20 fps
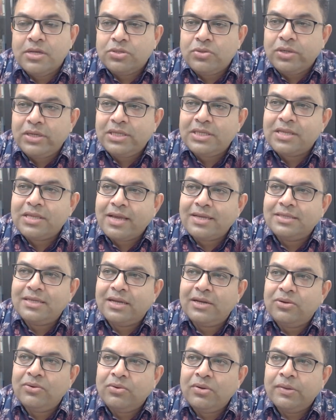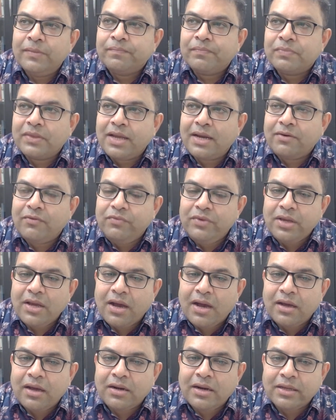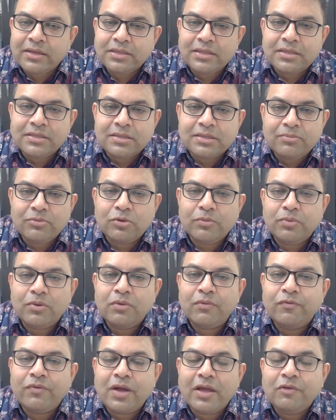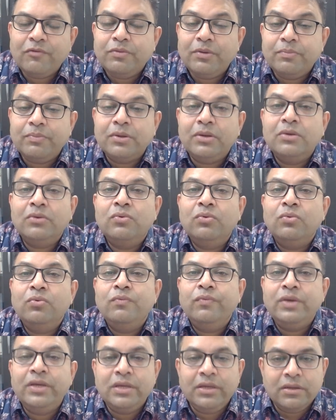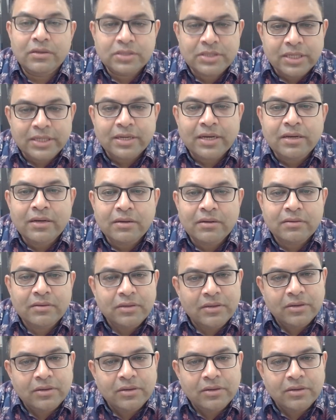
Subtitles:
So it is like said, no, that we are like the sum total of five people who we sit and